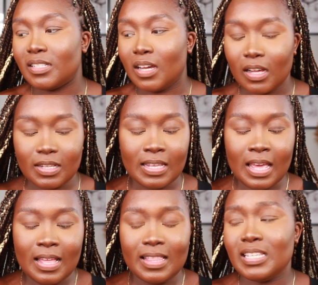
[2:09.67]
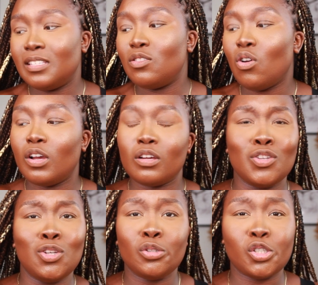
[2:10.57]
does, this is not
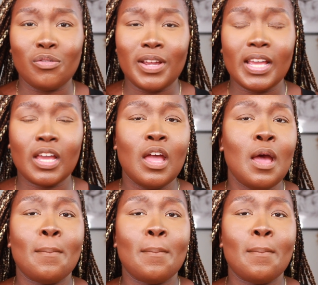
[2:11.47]
a new trick,